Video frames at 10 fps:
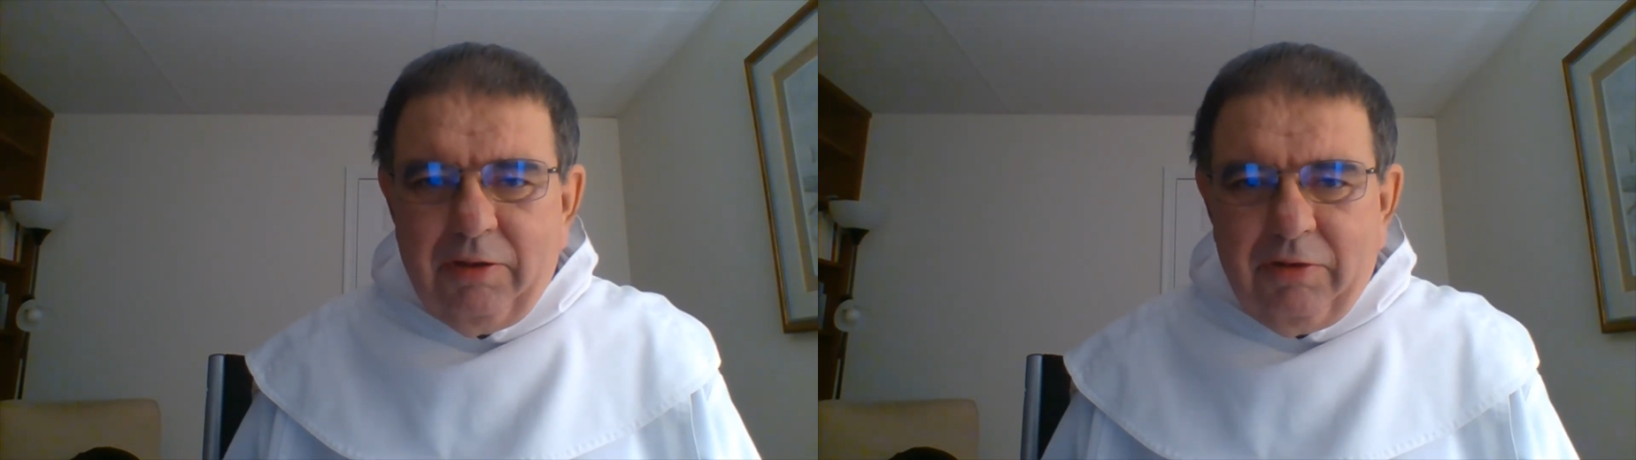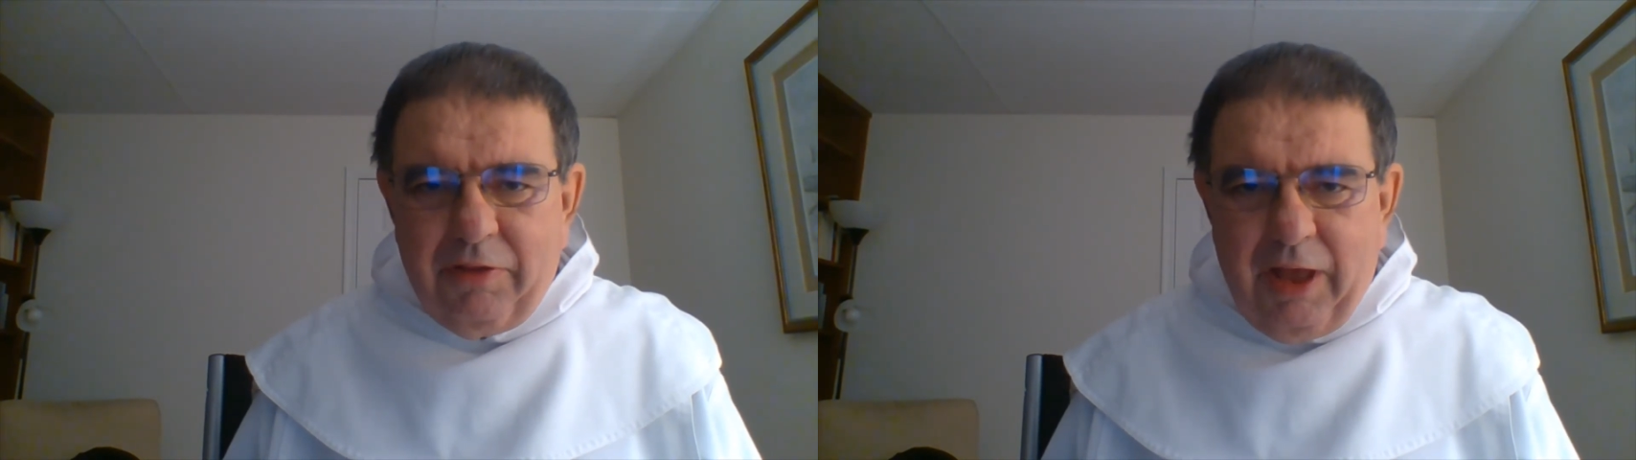
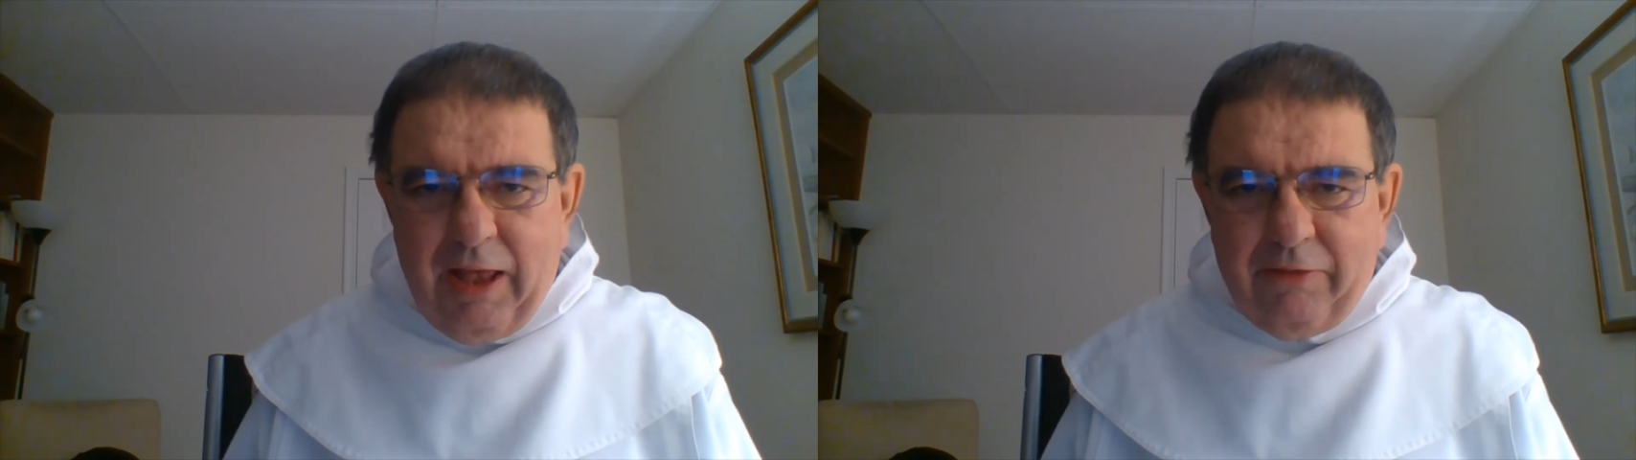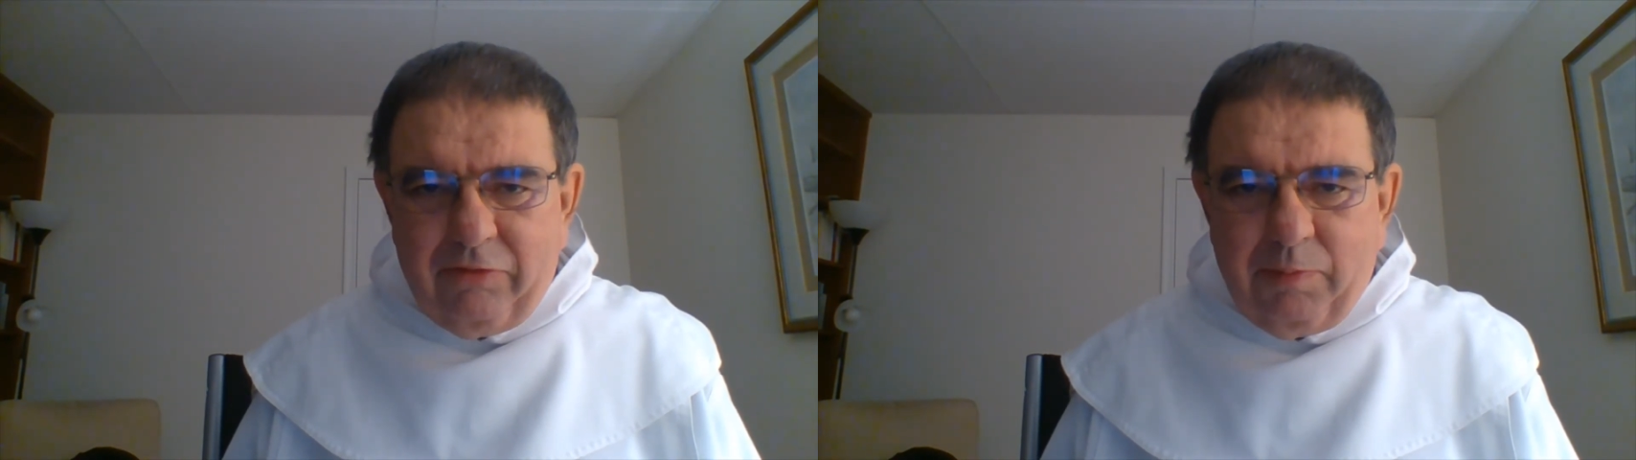to the
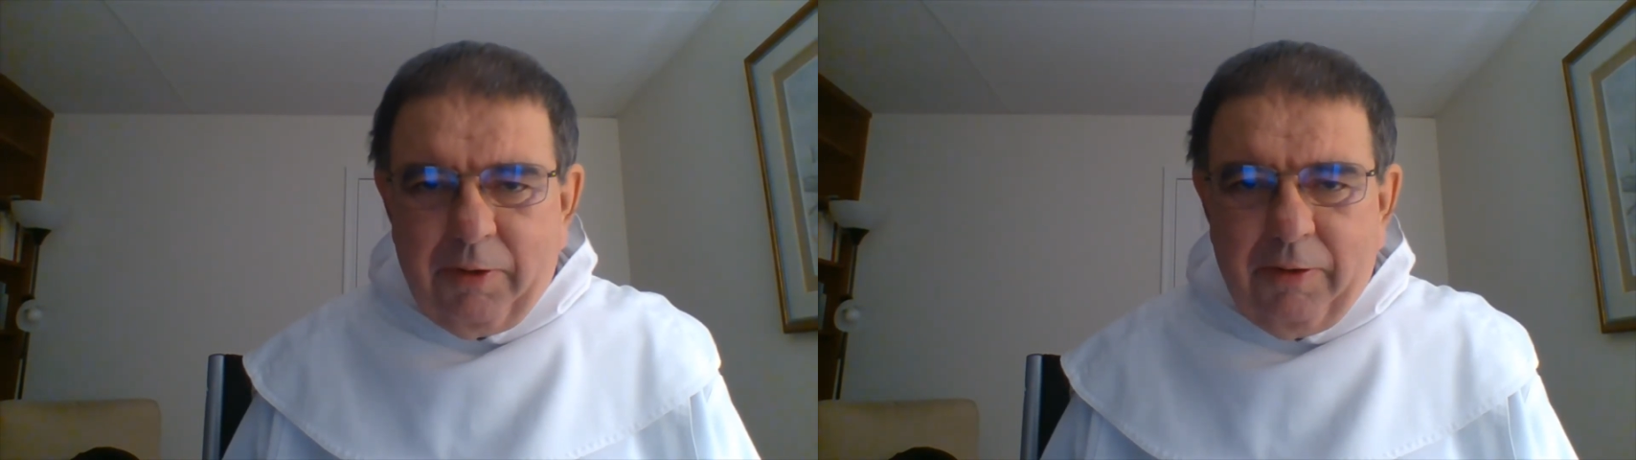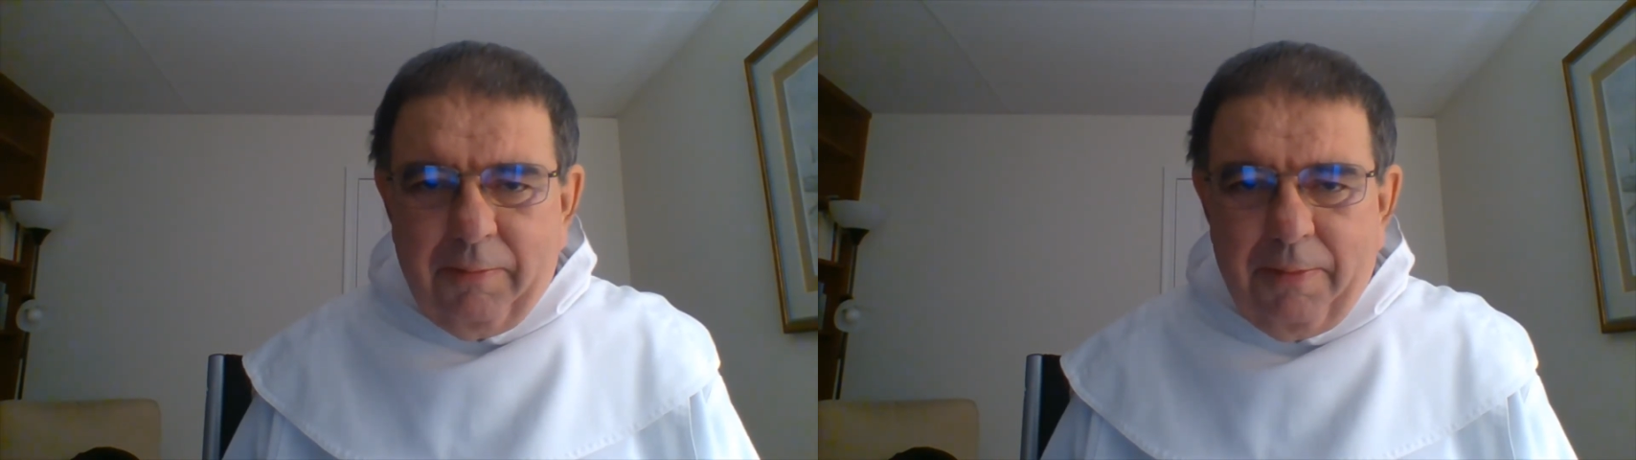
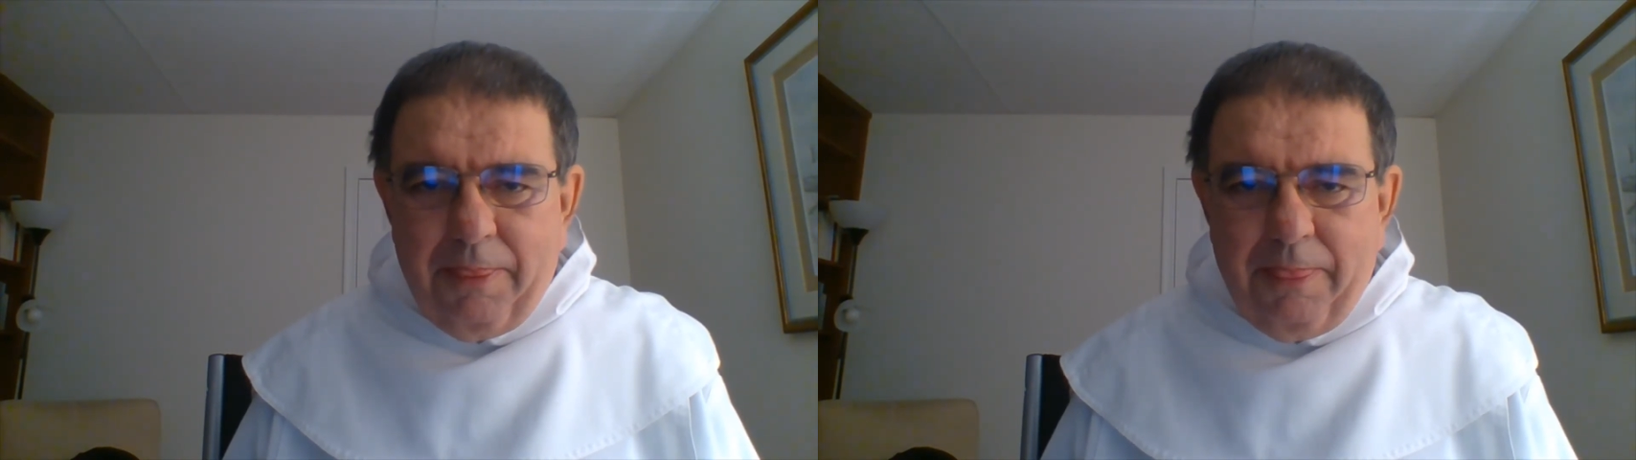hospital.